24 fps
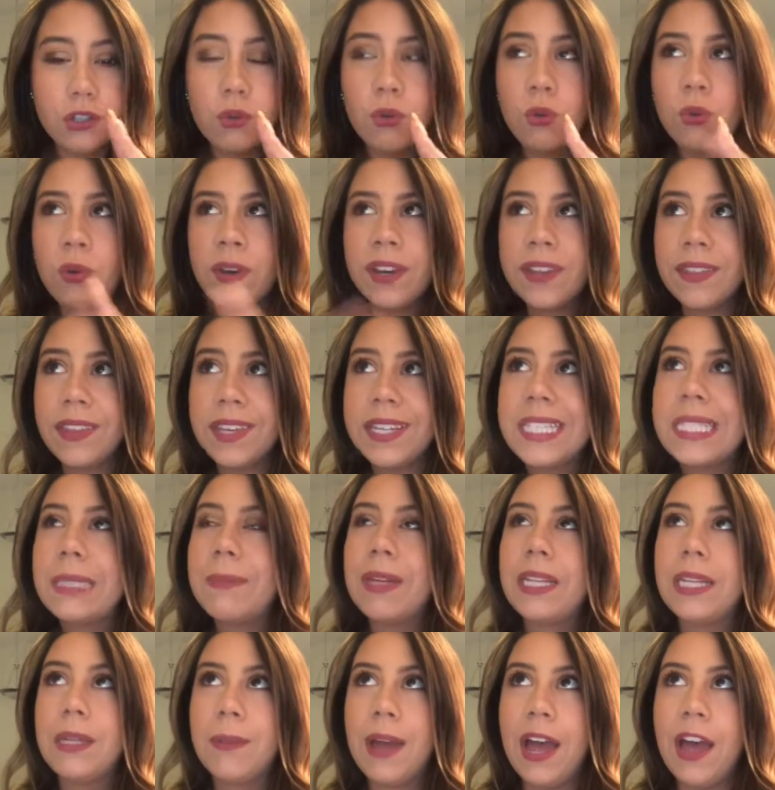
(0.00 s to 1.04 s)
two quick things
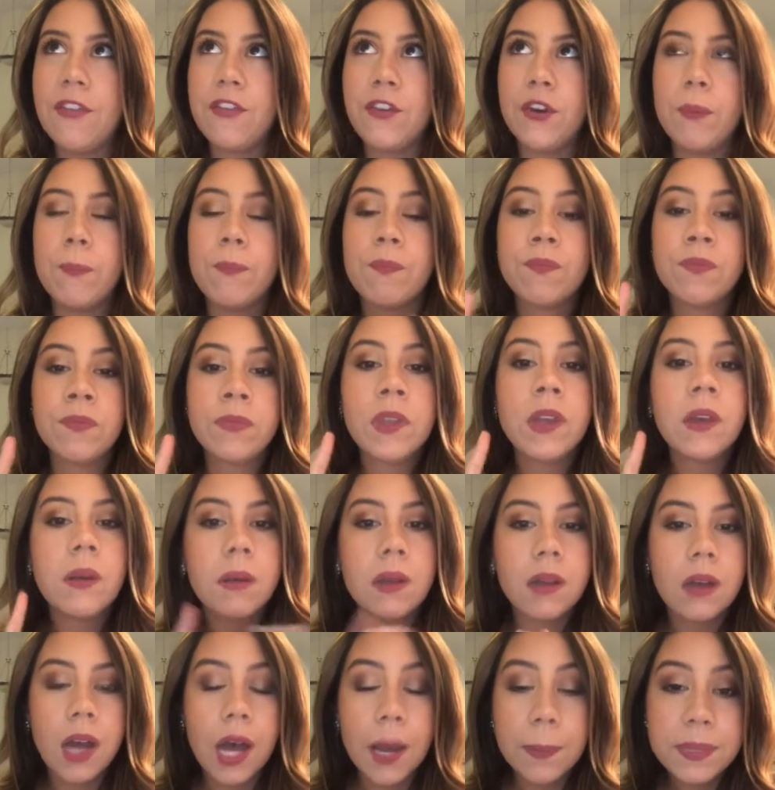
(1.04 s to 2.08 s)
about the bathroom.
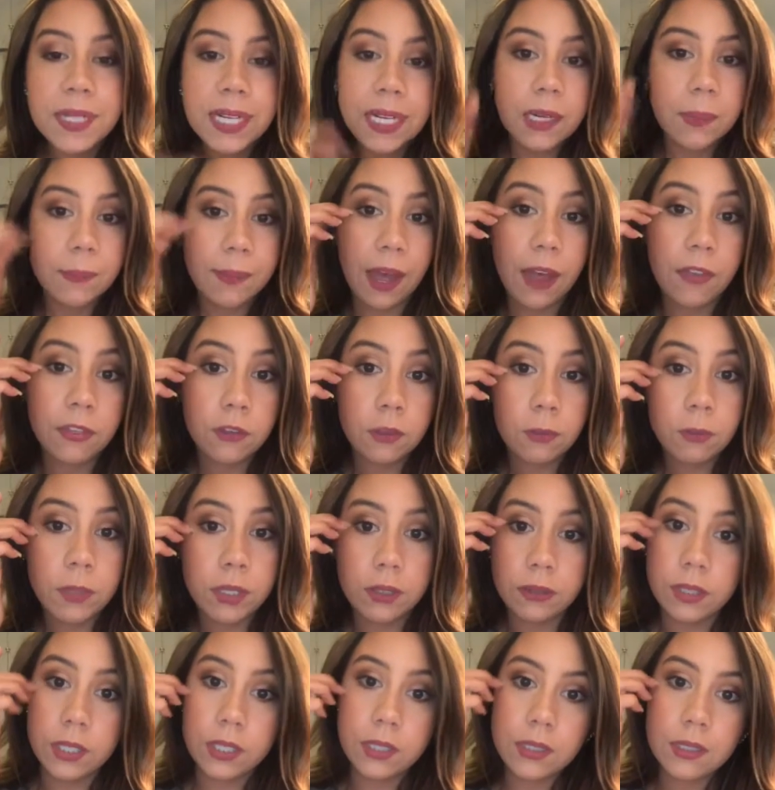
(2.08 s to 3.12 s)
Updating bathroom
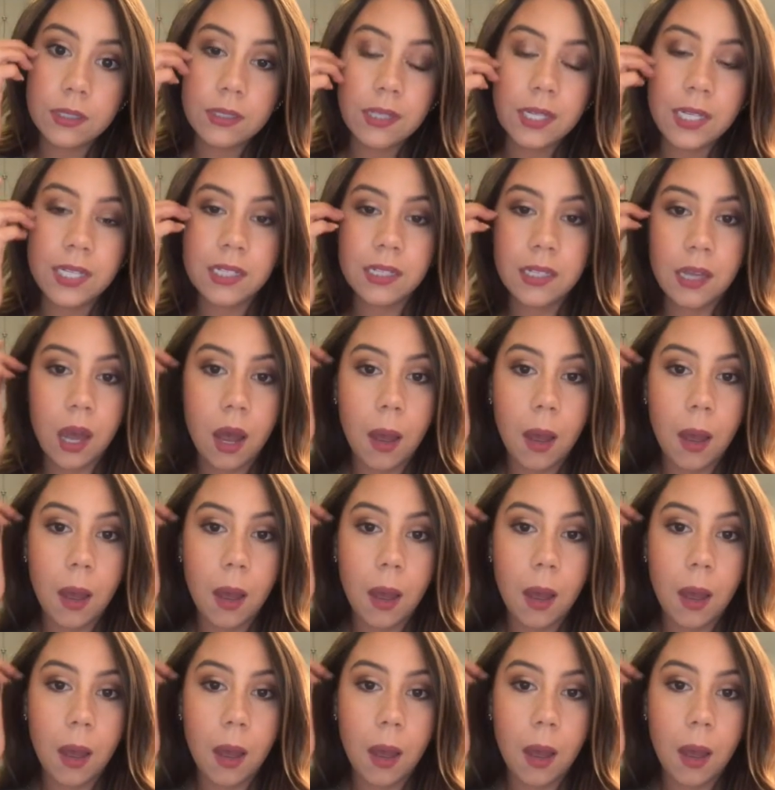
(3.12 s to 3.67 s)
mirrors is